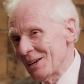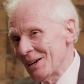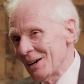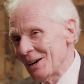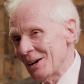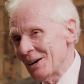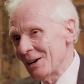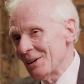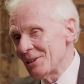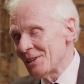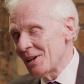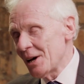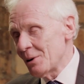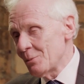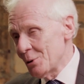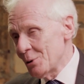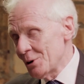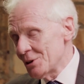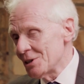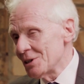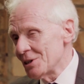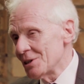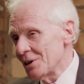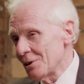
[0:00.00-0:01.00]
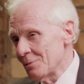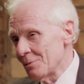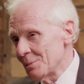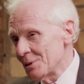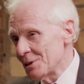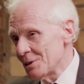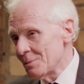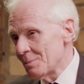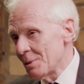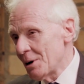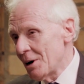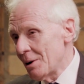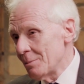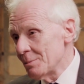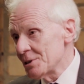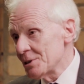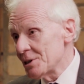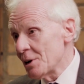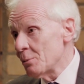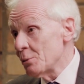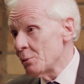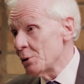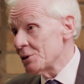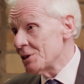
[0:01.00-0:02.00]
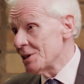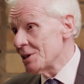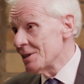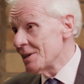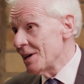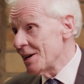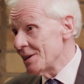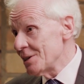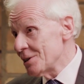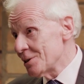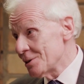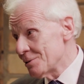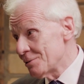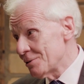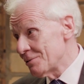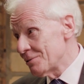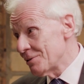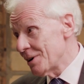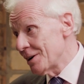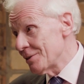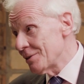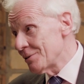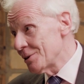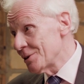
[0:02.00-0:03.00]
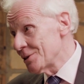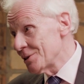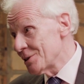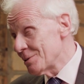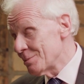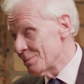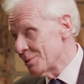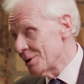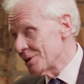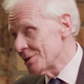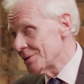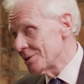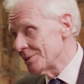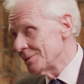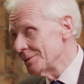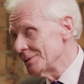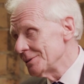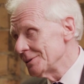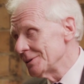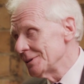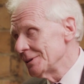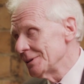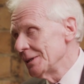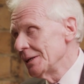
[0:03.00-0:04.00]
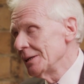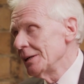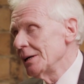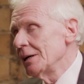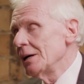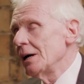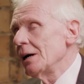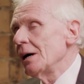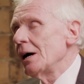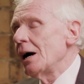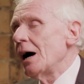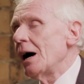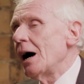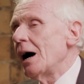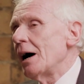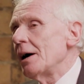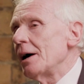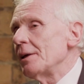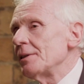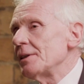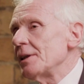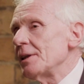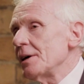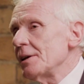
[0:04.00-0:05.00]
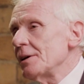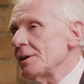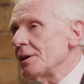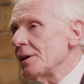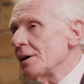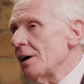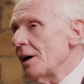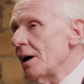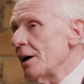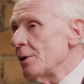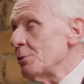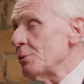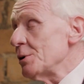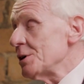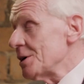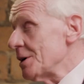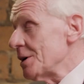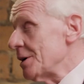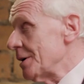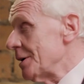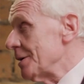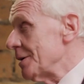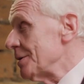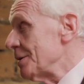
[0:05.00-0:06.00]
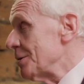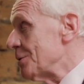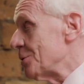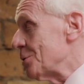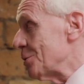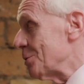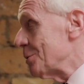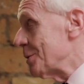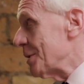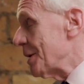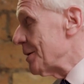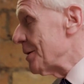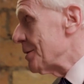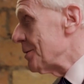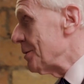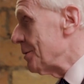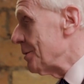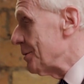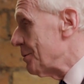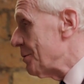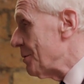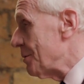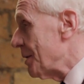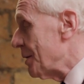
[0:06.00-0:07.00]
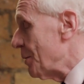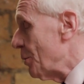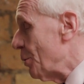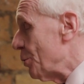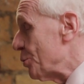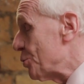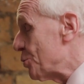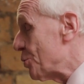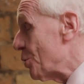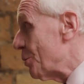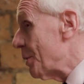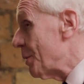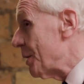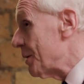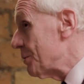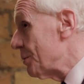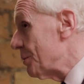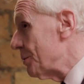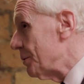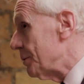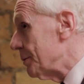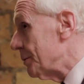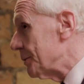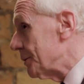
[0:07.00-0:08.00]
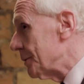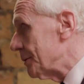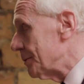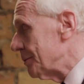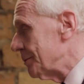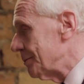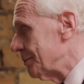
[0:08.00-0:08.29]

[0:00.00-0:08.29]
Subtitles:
And I worked in government departments. I worked in NATO for 5 years in Brussels. And then I retired in 2003, or so I thought.